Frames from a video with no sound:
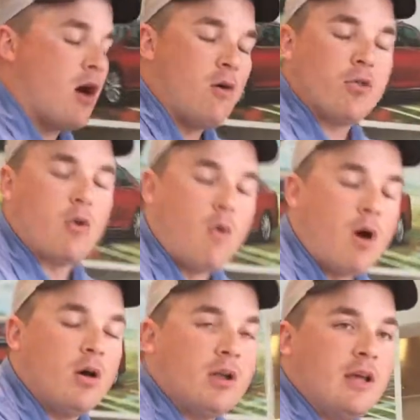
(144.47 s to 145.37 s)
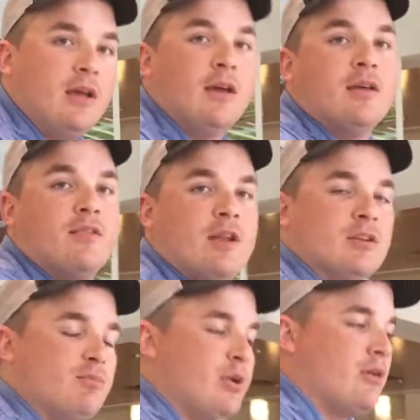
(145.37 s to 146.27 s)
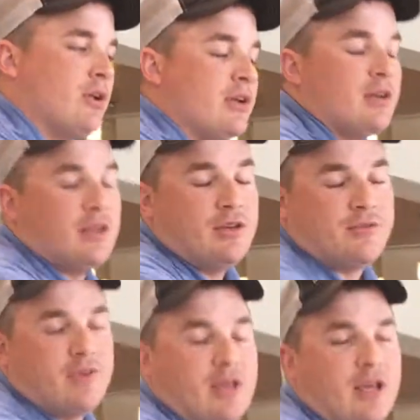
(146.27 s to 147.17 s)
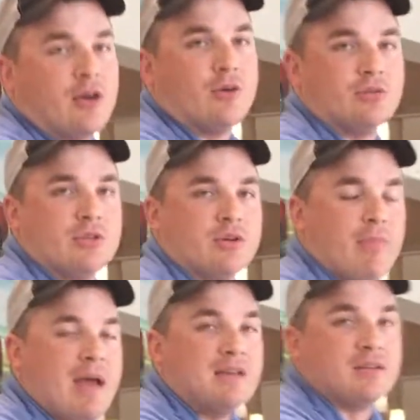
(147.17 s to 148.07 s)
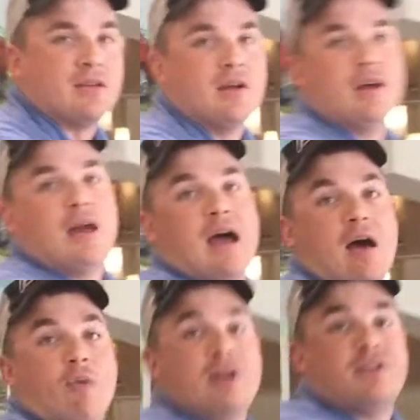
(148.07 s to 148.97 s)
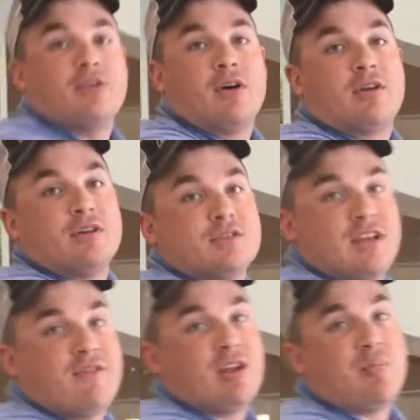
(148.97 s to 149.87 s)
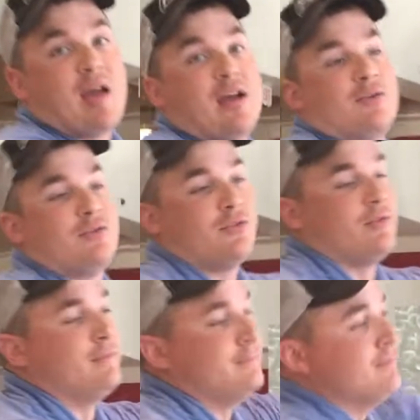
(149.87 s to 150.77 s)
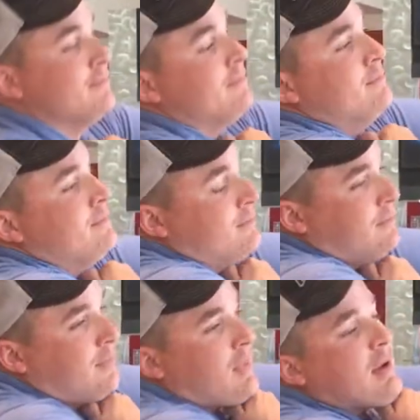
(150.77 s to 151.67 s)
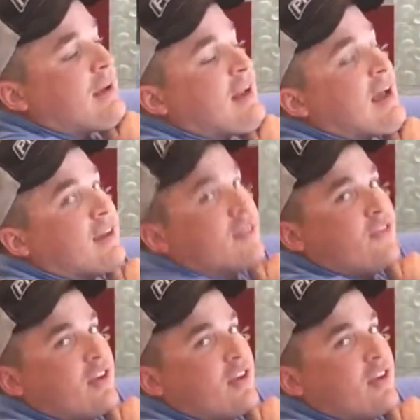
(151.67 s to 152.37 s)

all the quality that is built into these vehicles is amazing. I weigh 270 pounds and I can